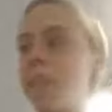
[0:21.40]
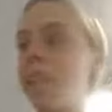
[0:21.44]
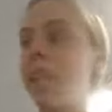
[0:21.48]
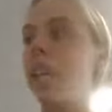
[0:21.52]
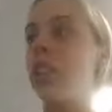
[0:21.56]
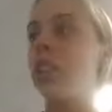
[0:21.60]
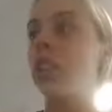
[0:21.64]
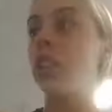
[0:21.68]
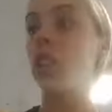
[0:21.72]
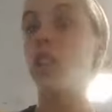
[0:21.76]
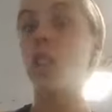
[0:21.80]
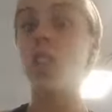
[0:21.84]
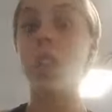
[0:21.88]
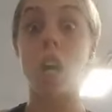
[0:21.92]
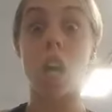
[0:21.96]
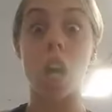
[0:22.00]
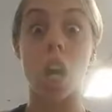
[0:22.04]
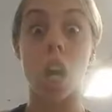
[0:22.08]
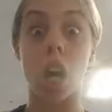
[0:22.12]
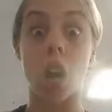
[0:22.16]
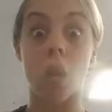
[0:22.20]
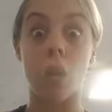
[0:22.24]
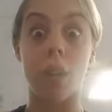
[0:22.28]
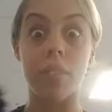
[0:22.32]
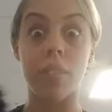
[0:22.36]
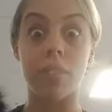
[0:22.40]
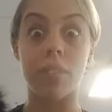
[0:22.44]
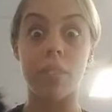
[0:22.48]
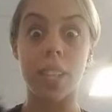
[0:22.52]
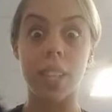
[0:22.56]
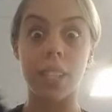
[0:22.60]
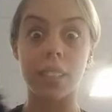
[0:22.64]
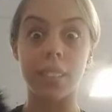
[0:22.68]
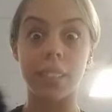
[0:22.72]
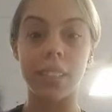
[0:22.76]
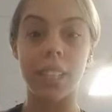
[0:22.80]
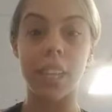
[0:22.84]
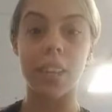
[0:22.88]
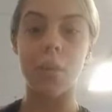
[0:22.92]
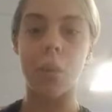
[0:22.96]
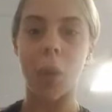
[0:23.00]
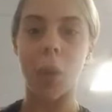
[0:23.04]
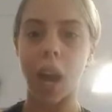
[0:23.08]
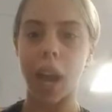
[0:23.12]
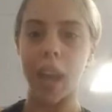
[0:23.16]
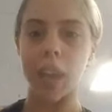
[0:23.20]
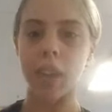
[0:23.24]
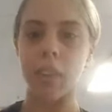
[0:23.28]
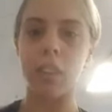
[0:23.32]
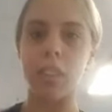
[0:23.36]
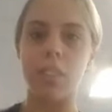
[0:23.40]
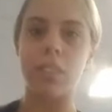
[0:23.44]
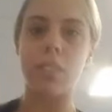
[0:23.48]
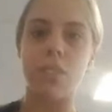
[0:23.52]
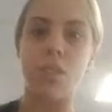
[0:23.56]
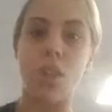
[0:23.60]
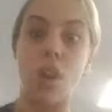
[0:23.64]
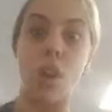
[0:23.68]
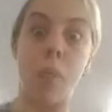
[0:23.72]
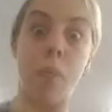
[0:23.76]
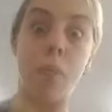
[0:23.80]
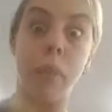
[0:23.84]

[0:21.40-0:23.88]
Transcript: So if things get wild, don't be